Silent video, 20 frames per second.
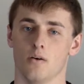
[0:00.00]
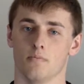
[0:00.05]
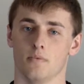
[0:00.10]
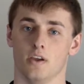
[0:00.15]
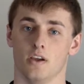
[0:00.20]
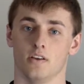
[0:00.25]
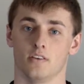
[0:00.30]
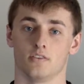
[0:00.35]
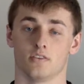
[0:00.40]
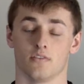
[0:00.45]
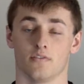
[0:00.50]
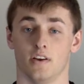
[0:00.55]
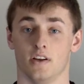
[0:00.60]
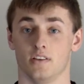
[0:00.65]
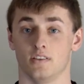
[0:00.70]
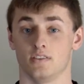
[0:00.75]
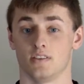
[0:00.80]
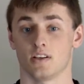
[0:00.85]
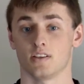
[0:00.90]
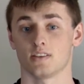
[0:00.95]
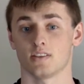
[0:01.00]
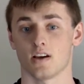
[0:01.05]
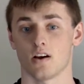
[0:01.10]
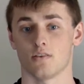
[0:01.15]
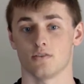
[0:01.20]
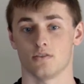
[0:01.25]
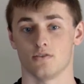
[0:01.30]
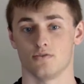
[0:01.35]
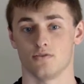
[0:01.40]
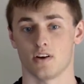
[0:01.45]
They surveyed
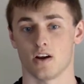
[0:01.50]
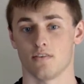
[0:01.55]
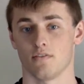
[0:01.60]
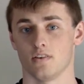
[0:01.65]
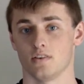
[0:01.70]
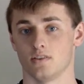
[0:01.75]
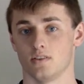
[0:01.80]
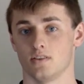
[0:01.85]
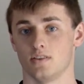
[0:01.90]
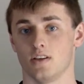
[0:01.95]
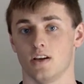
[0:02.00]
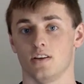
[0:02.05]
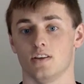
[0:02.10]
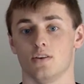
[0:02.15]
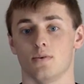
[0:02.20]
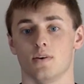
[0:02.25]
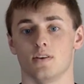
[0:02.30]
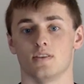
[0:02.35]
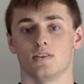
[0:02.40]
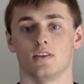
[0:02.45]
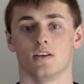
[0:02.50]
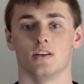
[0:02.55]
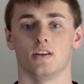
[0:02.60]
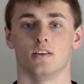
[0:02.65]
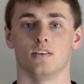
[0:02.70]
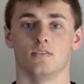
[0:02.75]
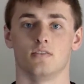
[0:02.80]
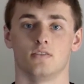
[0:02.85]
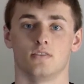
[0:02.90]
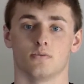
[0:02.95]
6,000 drivers in 10 U.S.
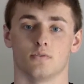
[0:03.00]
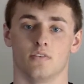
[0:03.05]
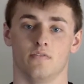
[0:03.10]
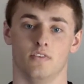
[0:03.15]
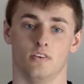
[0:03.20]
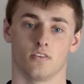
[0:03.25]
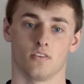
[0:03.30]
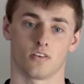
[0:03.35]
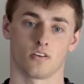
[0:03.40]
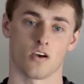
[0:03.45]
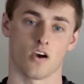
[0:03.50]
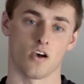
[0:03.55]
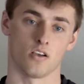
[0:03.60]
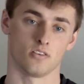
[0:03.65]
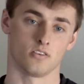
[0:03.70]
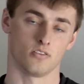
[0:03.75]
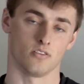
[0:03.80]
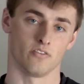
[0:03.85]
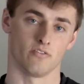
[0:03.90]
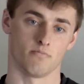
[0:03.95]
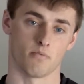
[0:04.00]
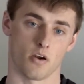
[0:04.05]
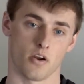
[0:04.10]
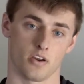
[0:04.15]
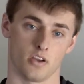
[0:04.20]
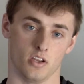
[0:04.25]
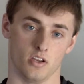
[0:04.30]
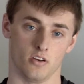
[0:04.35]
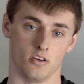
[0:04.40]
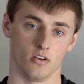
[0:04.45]
cities to reveal the cost of
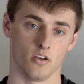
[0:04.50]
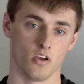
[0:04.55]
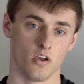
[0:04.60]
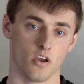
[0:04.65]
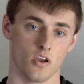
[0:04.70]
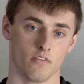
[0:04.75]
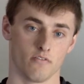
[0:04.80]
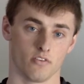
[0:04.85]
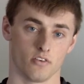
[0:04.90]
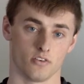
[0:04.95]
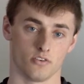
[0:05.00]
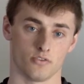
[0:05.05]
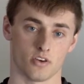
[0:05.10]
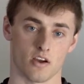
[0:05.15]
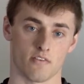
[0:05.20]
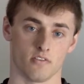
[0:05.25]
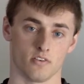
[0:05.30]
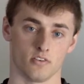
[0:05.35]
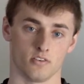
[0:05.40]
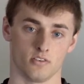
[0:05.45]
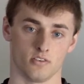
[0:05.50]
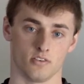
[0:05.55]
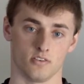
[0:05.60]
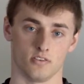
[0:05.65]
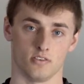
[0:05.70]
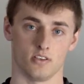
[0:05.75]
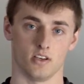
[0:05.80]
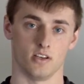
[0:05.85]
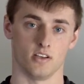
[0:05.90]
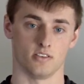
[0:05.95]
parking for drivers in
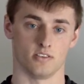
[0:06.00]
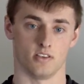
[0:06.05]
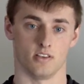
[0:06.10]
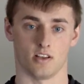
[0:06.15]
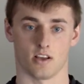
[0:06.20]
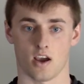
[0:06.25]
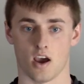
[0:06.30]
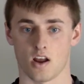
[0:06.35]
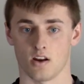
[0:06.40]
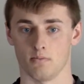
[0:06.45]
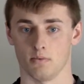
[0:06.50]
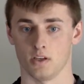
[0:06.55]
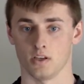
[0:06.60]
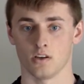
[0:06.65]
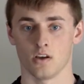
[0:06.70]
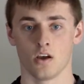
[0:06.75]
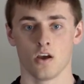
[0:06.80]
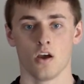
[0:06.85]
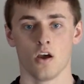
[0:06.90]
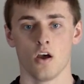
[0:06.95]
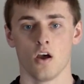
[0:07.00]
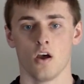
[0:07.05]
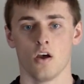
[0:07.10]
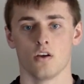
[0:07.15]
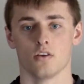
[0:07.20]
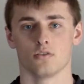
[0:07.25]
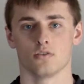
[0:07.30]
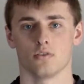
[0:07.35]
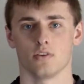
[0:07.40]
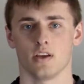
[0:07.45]
cities and the economy.
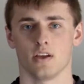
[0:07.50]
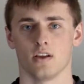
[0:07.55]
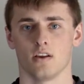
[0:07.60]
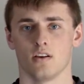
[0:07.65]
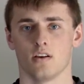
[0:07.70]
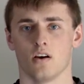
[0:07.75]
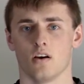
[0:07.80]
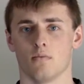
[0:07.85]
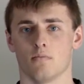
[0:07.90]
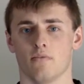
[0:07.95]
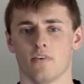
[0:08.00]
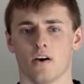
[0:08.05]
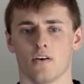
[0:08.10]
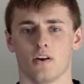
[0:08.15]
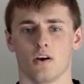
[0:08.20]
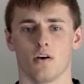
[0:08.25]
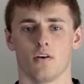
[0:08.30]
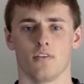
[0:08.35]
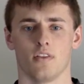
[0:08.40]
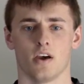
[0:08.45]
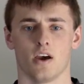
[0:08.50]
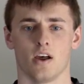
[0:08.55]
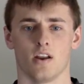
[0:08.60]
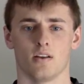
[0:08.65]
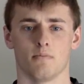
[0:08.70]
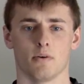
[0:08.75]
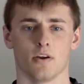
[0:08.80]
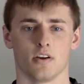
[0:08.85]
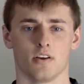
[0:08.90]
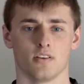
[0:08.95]
So they found out that
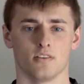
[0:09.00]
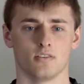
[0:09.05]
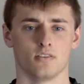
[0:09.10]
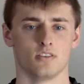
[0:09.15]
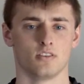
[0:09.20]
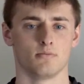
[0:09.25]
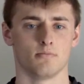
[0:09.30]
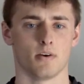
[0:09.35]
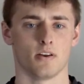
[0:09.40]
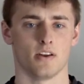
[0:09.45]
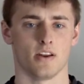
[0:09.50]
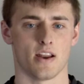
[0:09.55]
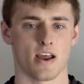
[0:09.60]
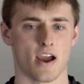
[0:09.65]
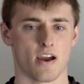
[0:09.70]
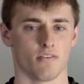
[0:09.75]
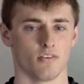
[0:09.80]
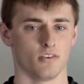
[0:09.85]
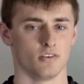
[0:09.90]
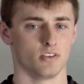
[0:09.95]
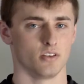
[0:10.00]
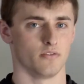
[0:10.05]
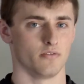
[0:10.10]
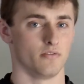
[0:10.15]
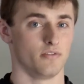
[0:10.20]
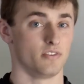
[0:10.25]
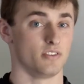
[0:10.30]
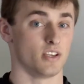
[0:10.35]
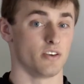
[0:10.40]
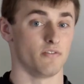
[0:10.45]
Americans spend an average of
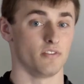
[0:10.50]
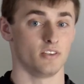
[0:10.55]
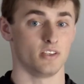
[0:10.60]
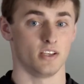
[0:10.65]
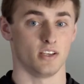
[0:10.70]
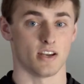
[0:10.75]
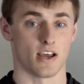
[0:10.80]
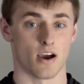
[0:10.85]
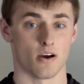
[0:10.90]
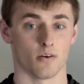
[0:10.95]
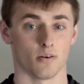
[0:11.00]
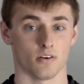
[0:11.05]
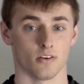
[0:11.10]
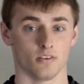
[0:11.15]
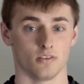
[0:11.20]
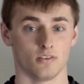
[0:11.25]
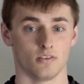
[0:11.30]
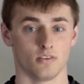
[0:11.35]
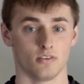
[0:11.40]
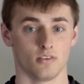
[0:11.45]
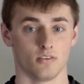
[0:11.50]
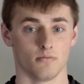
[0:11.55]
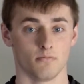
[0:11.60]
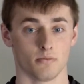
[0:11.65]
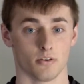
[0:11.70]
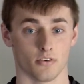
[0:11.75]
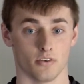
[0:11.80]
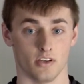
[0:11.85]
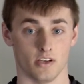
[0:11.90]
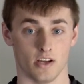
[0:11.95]
17 hours
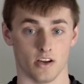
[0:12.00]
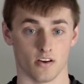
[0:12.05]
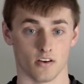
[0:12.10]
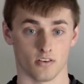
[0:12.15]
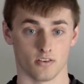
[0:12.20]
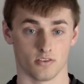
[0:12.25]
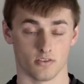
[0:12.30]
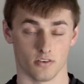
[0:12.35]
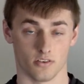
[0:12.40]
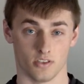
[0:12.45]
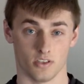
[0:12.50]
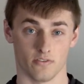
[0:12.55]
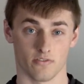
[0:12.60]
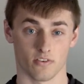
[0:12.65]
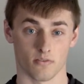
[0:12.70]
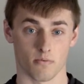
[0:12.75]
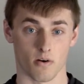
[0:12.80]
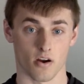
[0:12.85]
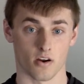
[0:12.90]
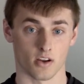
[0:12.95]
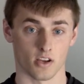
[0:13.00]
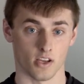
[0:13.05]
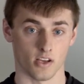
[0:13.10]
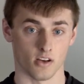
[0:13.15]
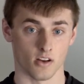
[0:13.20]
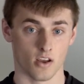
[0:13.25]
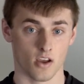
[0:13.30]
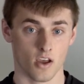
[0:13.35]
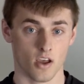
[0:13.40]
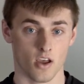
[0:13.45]
per year searching for
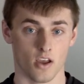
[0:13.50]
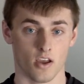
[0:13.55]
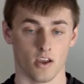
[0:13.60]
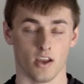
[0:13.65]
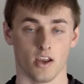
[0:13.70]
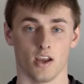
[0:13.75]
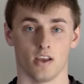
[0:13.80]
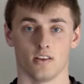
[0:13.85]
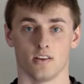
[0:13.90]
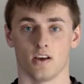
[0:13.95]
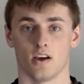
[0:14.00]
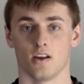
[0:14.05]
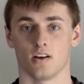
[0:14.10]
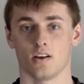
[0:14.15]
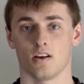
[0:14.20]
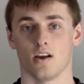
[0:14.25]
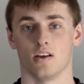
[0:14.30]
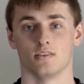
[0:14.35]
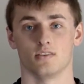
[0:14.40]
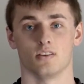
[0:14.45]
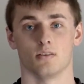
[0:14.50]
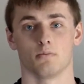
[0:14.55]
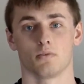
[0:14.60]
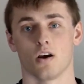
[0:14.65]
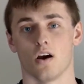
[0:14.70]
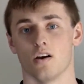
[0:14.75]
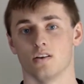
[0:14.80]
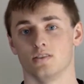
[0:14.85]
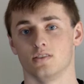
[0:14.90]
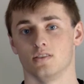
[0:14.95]
parking, and that ends up
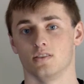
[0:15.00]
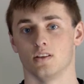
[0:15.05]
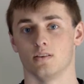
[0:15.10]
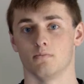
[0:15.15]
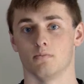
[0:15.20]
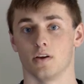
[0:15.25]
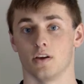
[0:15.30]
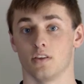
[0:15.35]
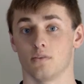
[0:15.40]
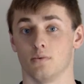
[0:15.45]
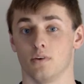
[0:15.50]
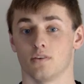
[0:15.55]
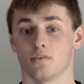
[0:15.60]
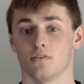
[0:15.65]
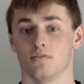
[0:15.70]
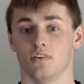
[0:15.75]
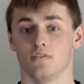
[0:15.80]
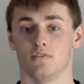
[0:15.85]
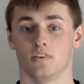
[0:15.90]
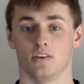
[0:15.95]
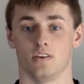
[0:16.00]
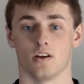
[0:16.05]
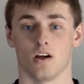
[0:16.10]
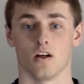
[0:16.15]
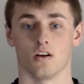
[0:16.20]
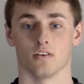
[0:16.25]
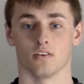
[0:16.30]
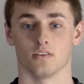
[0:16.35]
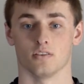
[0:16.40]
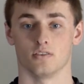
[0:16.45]
costing them like
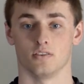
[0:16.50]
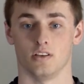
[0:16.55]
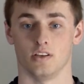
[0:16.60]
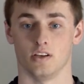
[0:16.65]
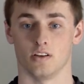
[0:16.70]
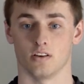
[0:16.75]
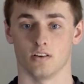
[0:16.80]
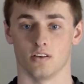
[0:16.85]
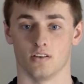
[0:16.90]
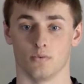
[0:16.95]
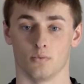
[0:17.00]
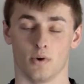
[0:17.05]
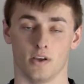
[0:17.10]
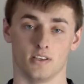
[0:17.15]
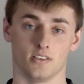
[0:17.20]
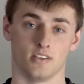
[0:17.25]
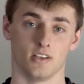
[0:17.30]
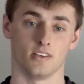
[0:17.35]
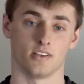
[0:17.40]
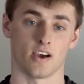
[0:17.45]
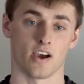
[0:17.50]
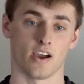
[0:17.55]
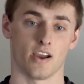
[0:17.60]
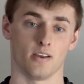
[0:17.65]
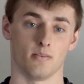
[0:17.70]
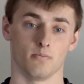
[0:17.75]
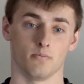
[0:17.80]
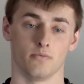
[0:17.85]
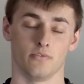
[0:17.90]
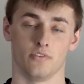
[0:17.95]
$350 a year in wasted
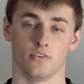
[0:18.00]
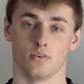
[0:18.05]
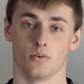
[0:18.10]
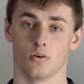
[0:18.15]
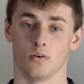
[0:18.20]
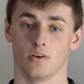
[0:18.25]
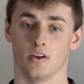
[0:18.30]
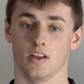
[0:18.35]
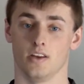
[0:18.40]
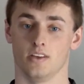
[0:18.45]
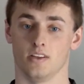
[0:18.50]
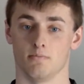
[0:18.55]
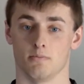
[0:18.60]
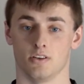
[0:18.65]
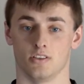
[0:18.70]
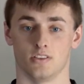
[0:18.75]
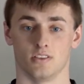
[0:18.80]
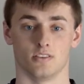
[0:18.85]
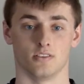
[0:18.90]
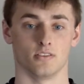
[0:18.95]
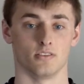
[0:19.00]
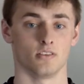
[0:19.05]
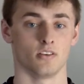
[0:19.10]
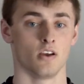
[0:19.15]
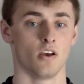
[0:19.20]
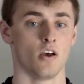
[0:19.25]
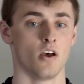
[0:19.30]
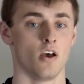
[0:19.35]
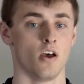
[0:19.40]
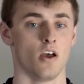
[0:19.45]
time, fuel, and emissions.
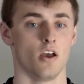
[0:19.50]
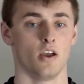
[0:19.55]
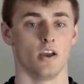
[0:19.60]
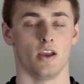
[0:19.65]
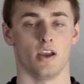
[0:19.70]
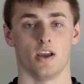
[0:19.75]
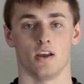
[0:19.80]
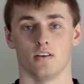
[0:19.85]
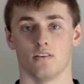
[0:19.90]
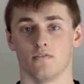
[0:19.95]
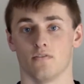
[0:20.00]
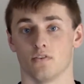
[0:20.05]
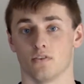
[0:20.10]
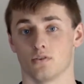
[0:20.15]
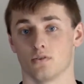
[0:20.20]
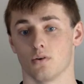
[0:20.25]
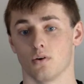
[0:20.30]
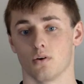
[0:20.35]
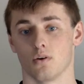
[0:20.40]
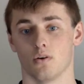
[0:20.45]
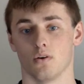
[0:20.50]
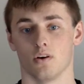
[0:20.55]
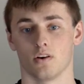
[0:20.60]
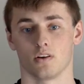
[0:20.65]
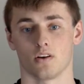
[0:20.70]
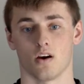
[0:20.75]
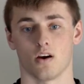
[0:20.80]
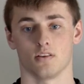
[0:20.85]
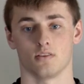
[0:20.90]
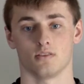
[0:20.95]
And for total, it
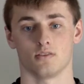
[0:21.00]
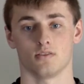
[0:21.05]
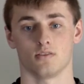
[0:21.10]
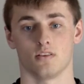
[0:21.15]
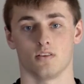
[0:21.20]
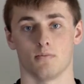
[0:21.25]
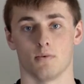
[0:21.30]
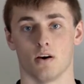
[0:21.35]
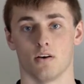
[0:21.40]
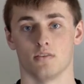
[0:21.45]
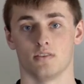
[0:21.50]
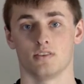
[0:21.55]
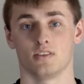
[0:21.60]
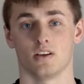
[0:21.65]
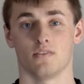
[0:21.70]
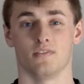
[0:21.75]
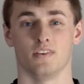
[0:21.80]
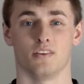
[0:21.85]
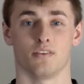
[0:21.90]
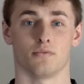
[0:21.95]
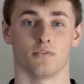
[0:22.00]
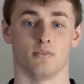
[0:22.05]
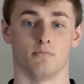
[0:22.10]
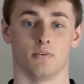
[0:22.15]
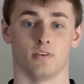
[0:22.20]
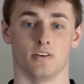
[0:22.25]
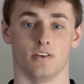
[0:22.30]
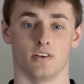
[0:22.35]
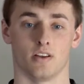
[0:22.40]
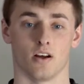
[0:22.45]
costs about $73
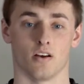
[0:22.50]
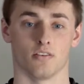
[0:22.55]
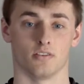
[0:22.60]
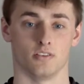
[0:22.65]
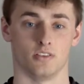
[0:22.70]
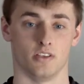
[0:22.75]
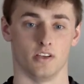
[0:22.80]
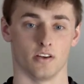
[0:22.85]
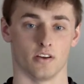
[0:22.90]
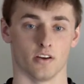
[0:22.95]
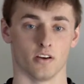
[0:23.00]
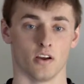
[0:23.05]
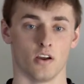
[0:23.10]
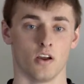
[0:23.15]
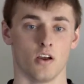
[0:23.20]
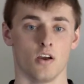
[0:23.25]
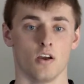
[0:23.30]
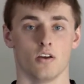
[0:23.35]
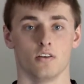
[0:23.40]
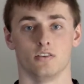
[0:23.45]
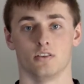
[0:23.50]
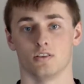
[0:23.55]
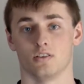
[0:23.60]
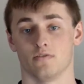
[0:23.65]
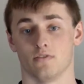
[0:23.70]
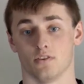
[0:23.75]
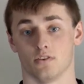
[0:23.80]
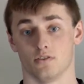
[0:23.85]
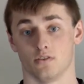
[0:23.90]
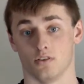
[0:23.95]
billion a year just
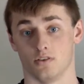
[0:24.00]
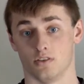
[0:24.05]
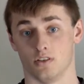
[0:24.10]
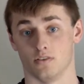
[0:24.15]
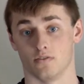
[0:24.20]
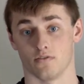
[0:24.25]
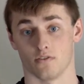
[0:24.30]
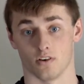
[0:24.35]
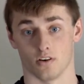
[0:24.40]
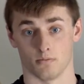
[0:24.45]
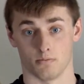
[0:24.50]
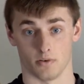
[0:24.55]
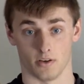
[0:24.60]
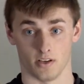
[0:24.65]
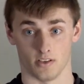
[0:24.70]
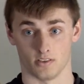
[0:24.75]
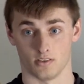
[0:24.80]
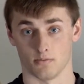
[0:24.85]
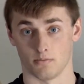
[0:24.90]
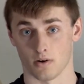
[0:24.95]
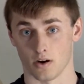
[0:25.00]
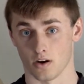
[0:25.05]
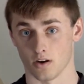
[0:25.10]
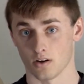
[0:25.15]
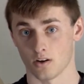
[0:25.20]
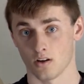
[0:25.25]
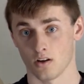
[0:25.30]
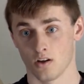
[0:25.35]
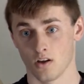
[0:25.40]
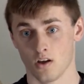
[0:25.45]
for searching for a place to
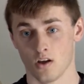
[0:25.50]
park.